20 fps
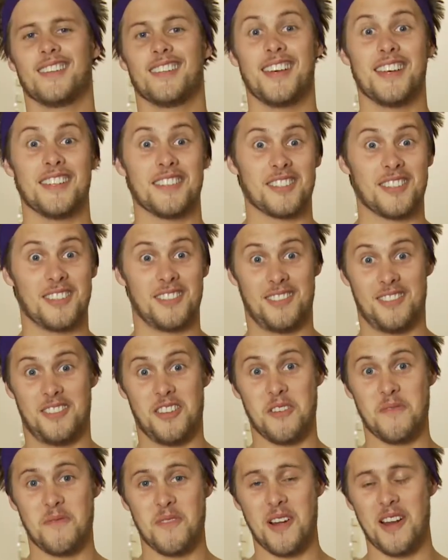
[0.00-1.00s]
dance,
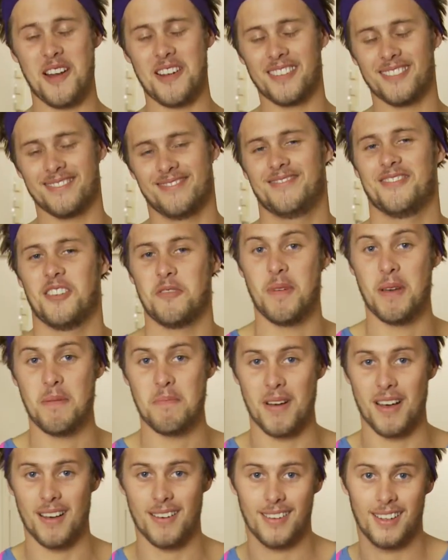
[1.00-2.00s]
don't worry.
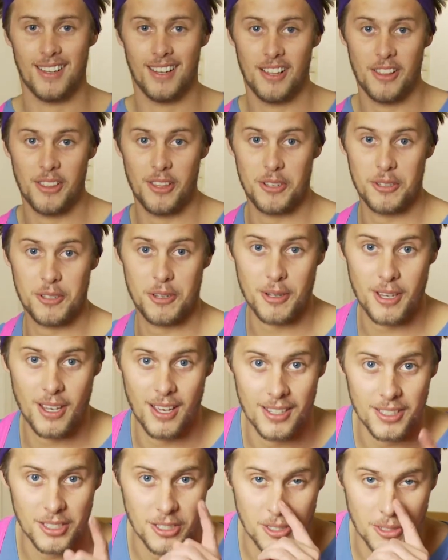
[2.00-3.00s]
Remember, those who
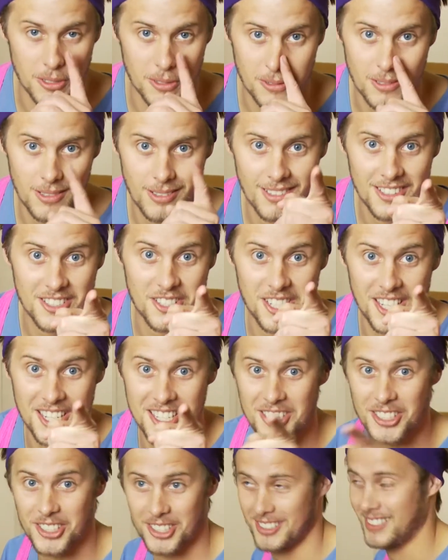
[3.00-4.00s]
can't do,
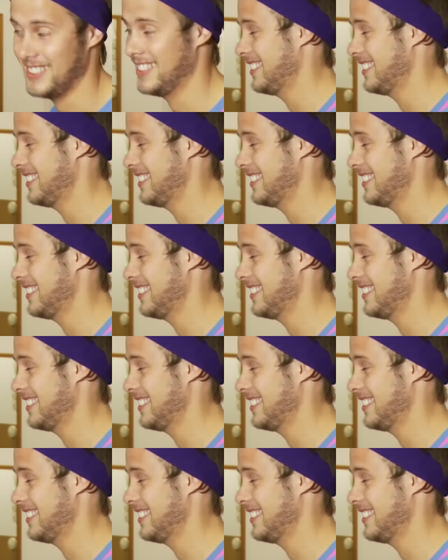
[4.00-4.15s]
teach.